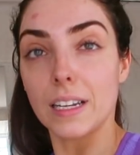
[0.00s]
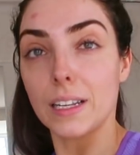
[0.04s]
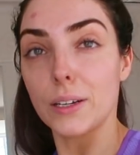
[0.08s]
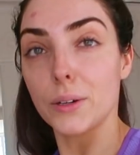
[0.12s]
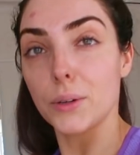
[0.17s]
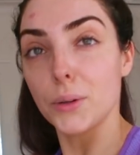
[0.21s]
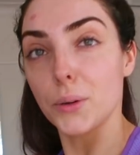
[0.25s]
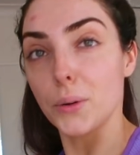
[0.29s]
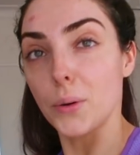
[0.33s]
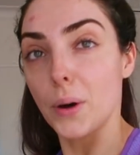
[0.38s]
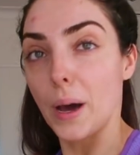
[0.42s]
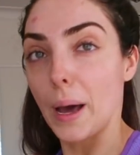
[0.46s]
a
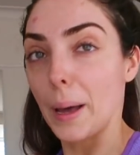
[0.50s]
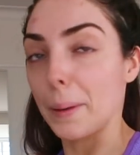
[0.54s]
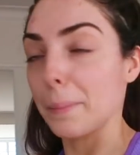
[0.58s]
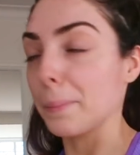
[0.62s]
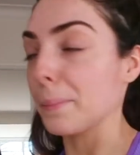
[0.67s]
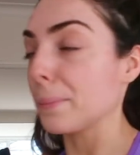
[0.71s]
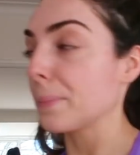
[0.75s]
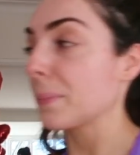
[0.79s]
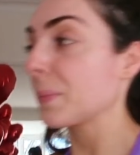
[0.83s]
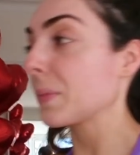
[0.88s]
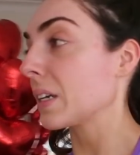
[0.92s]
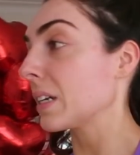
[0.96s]
little
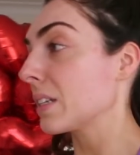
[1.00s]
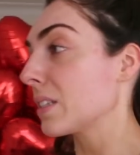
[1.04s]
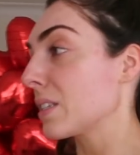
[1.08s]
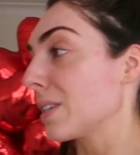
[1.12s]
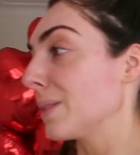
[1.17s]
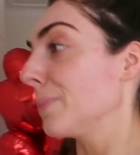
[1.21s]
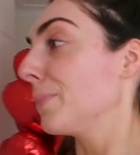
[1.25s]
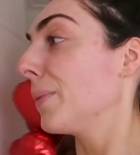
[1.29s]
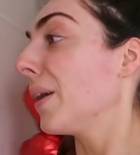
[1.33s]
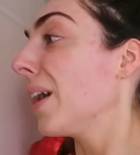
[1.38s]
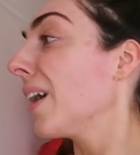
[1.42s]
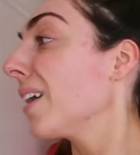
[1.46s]
um,
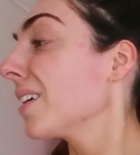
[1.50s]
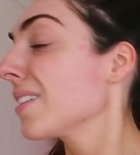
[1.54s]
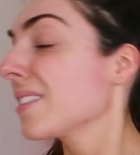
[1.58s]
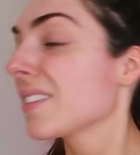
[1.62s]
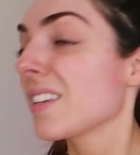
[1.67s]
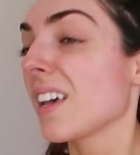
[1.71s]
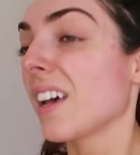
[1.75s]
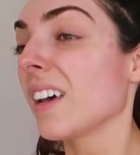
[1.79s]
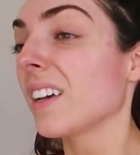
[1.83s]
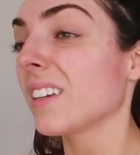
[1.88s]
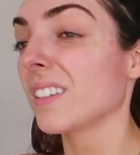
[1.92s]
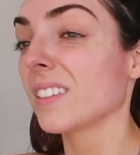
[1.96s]

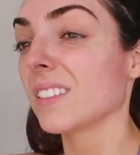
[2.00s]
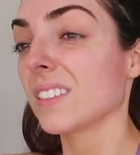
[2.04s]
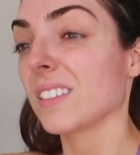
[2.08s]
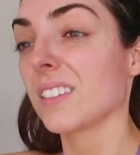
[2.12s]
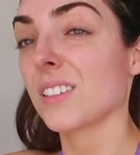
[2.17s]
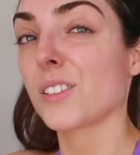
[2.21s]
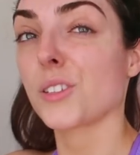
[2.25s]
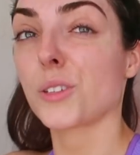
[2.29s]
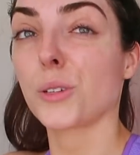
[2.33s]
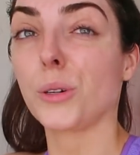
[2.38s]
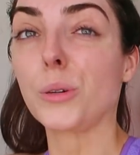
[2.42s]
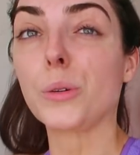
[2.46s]
Tabata,
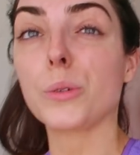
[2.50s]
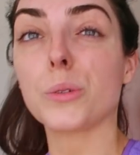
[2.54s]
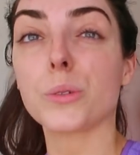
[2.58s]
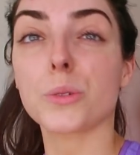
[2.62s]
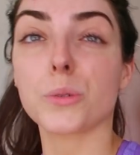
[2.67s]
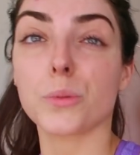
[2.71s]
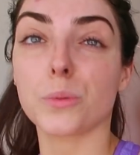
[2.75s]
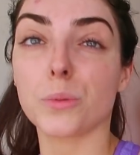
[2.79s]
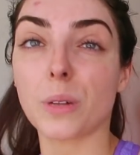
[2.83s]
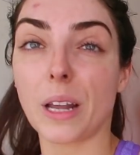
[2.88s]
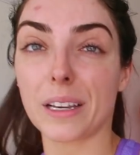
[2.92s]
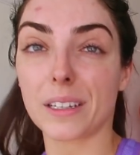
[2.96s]
it's
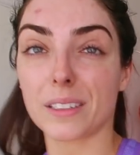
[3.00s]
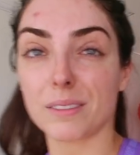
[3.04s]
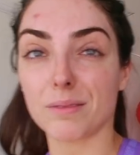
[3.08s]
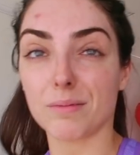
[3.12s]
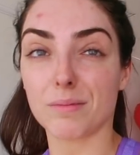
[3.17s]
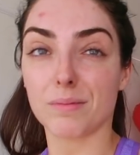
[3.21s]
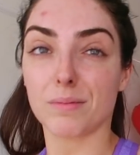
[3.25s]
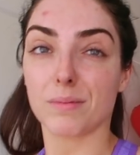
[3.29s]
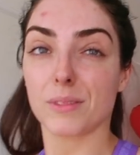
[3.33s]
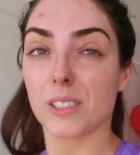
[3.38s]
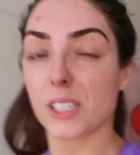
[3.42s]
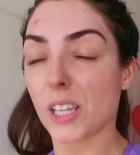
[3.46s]
called, like
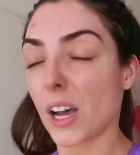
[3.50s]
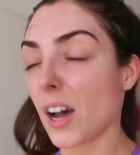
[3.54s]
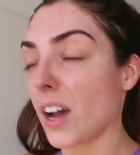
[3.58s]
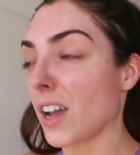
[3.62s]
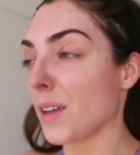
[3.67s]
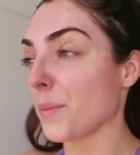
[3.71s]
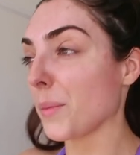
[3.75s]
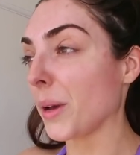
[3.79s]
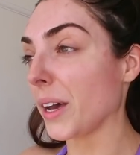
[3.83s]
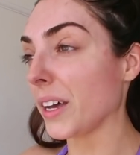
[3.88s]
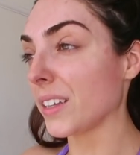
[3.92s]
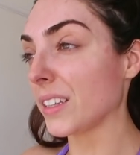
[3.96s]

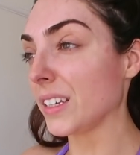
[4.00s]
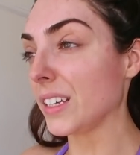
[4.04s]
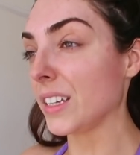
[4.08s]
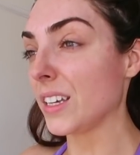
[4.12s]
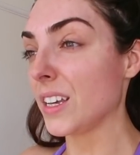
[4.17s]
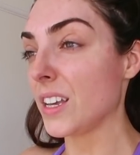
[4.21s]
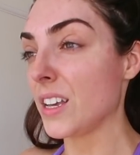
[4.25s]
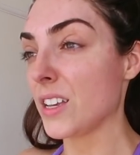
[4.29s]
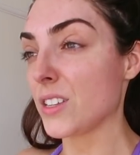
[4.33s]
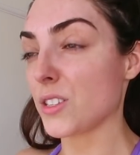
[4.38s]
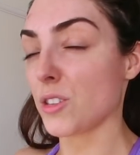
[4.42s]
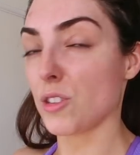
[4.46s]
timer.
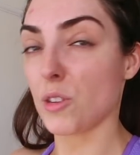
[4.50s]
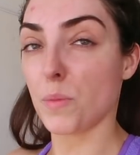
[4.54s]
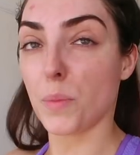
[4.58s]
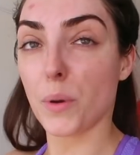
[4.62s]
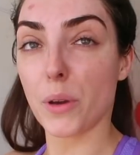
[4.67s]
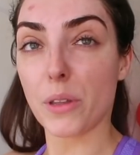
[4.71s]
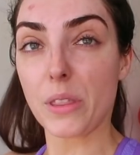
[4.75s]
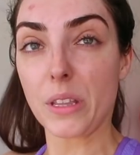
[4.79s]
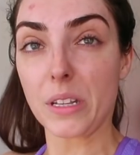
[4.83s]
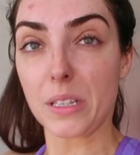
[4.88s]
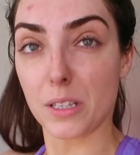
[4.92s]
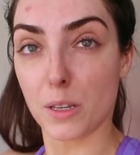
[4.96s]
So you
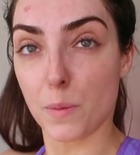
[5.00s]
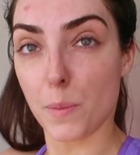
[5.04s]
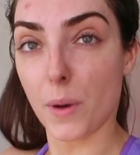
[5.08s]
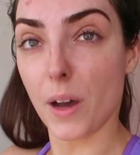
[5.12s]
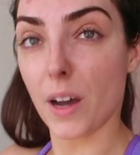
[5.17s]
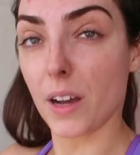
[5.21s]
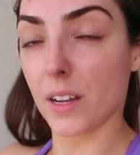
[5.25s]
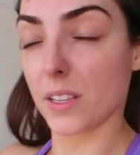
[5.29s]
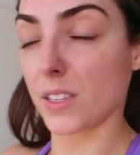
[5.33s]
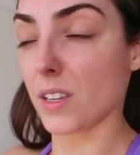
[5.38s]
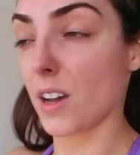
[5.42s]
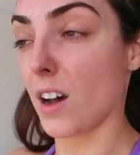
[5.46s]
put the
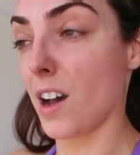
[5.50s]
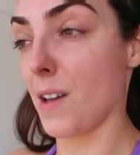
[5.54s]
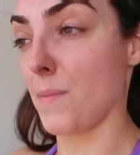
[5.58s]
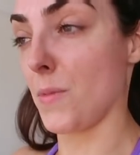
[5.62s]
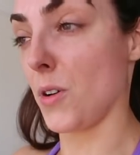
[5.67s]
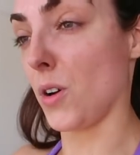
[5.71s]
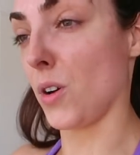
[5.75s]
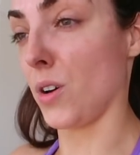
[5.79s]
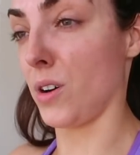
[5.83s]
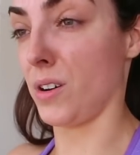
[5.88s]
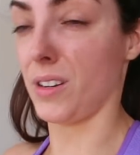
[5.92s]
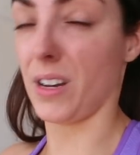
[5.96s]
Tabata
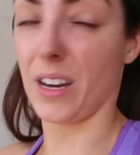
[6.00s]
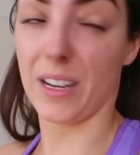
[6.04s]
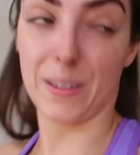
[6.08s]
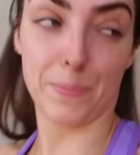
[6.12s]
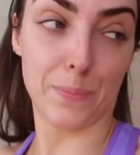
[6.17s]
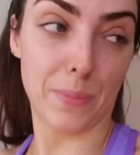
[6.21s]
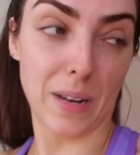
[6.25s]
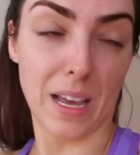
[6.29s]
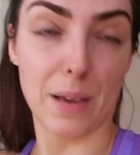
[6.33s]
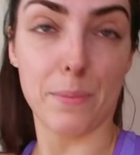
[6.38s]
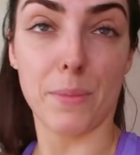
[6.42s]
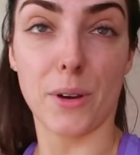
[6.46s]
timer on, I
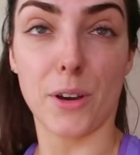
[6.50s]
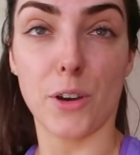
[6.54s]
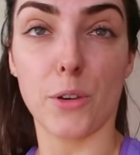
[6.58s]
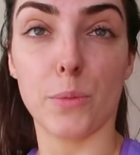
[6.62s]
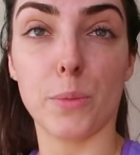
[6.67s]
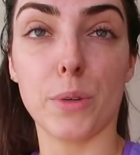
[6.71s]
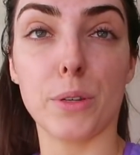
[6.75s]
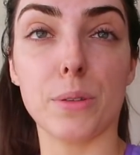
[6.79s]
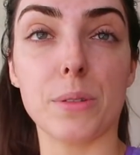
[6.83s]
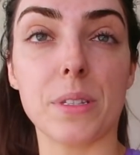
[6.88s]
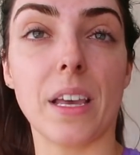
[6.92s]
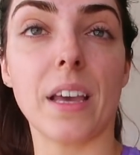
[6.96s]
play my own
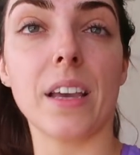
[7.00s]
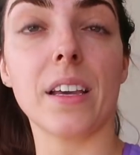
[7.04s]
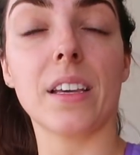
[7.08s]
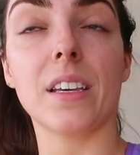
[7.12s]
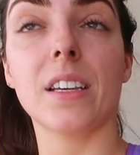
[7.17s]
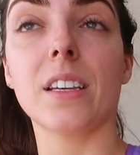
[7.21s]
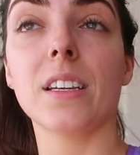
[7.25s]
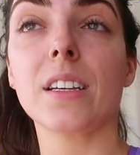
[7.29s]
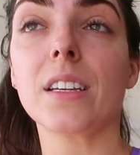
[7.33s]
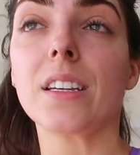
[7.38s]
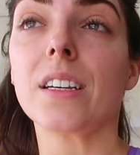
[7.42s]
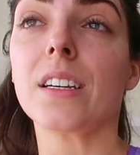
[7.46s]

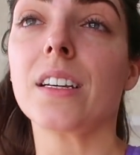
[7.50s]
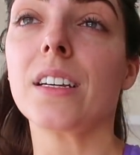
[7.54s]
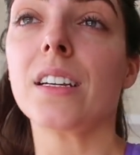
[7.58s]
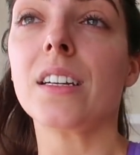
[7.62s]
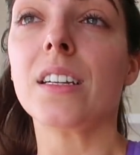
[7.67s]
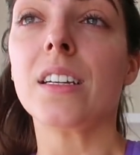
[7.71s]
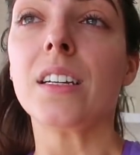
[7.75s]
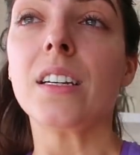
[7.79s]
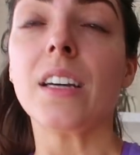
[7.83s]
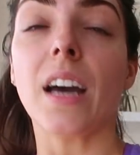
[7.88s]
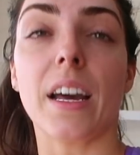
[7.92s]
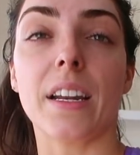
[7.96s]
music,
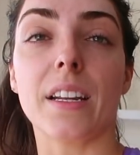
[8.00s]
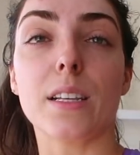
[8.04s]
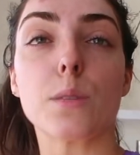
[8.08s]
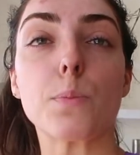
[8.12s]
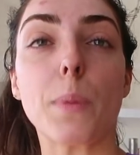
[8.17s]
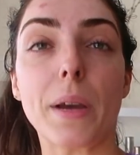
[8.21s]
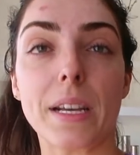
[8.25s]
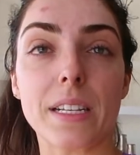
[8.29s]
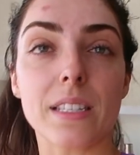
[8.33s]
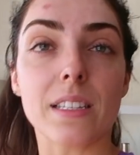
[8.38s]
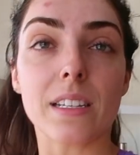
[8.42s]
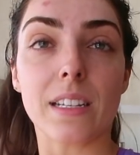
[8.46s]
and it's
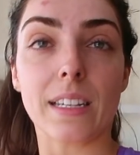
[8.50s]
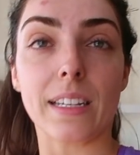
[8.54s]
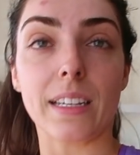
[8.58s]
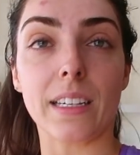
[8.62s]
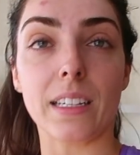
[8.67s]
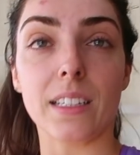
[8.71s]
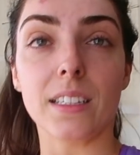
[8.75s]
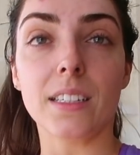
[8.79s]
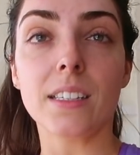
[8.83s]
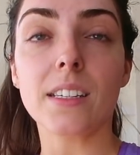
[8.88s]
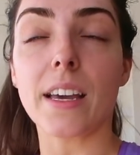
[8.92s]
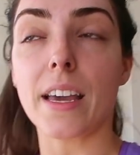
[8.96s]

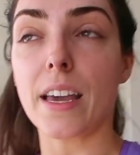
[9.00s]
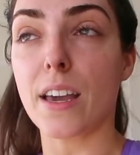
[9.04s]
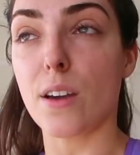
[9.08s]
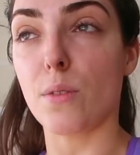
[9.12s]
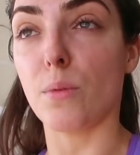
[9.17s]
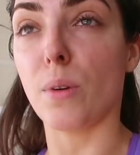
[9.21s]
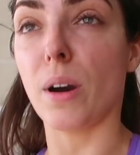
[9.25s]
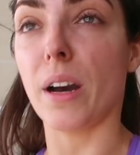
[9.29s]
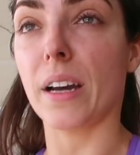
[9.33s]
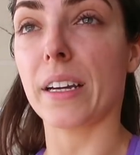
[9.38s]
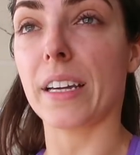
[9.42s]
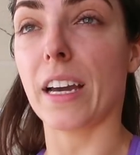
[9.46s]
basically a HIIT
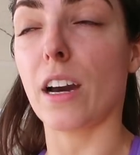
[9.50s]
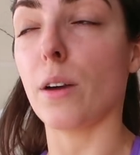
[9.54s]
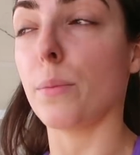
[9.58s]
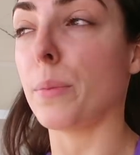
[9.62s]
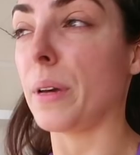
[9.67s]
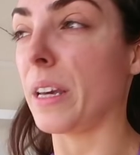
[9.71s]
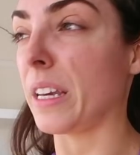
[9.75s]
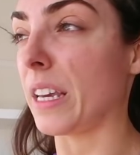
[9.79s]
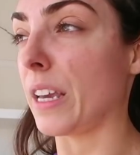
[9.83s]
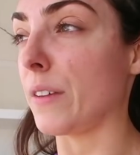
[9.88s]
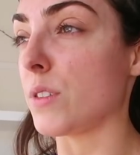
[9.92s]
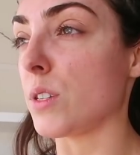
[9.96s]
workout,
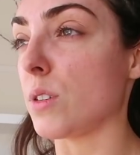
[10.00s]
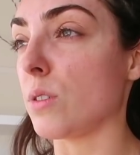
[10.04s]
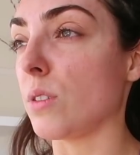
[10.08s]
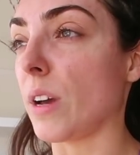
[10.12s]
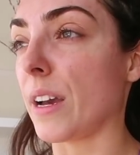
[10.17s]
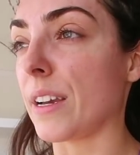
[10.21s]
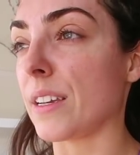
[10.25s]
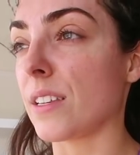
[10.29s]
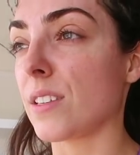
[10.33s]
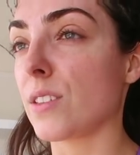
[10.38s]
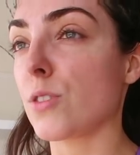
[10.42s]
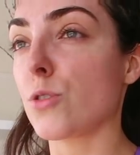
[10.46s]
but it gives you
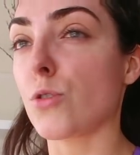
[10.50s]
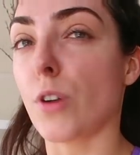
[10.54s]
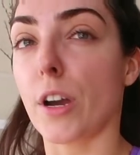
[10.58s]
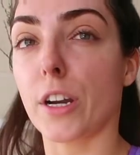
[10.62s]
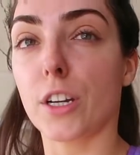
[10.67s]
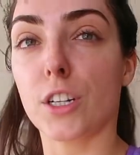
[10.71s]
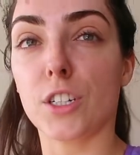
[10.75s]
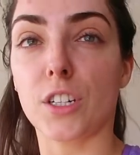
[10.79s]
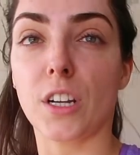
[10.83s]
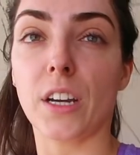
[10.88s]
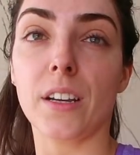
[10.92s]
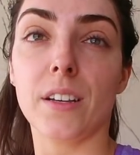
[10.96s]
nice
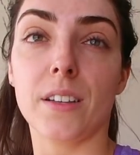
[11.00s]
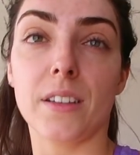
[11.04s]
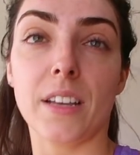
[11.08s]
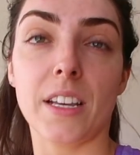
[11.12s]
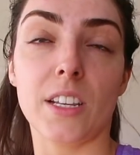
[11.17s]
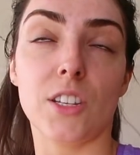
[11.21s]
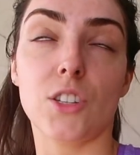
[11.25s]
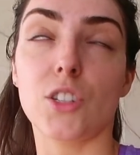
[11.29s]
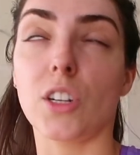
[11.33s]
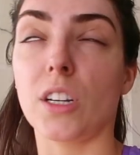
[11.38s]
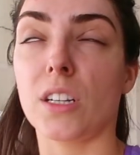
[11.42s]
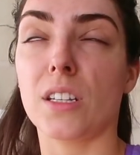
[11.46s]
structure.
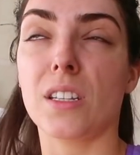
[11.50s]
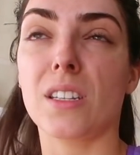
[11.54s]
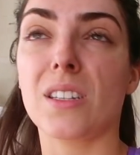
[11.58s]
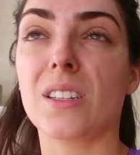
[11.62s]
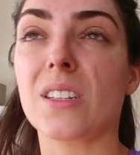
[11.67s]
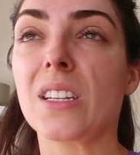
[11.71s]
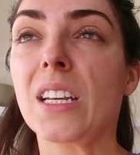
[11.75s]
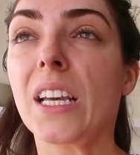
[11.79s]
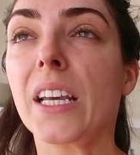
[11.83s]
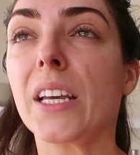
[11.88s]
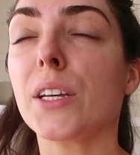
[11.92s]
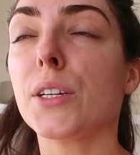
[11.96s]
It's just
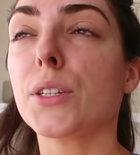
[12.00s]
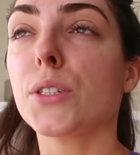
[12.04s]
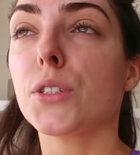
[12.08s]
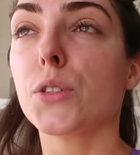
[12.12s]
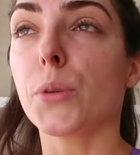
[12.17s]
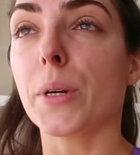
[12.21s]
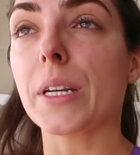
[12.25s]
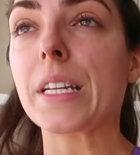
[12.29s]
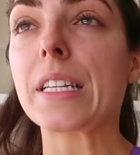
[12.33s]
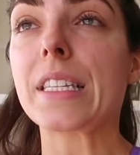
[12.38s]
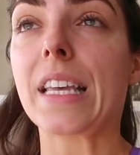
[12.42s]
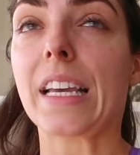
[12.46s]

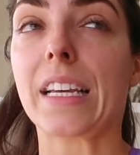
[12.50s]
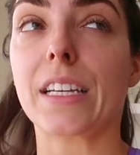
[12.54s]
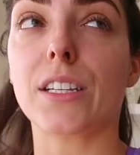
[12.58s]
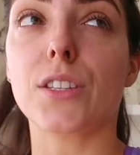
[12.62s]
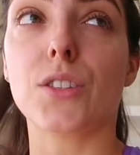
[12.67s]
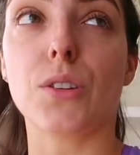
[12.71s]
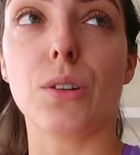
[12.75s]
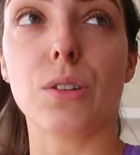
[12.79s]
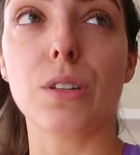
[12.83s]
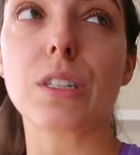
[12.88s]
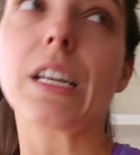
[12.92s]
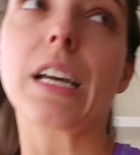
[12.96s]
twenty seconds
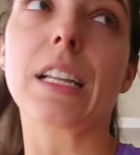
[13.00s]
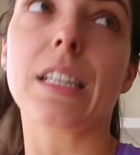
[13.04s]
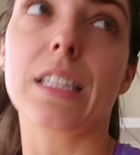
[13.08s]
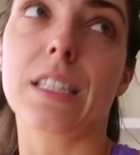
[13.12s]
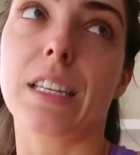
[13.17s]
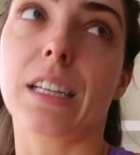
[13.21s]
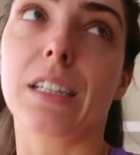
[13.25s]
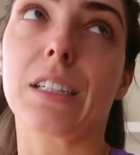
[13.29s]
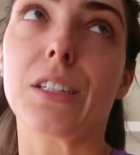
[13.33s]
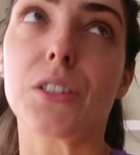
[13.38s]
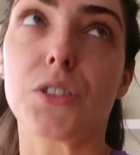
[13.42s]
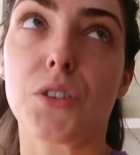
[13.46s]
on, ten
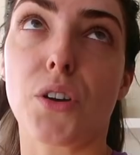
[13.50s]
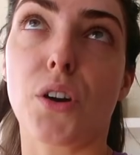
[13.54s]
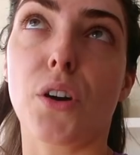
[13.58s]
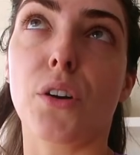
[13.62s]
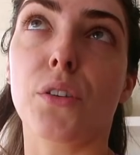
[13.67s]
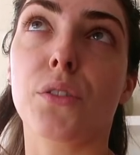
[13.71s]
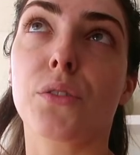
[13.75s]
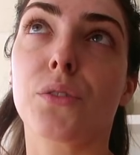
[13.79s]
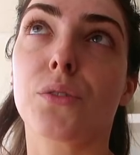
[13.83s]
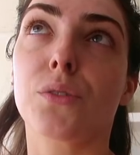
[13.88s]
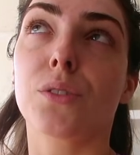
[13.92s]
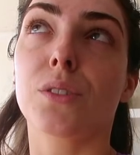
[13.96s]
seconds
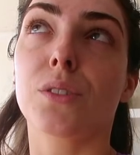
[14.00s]
off,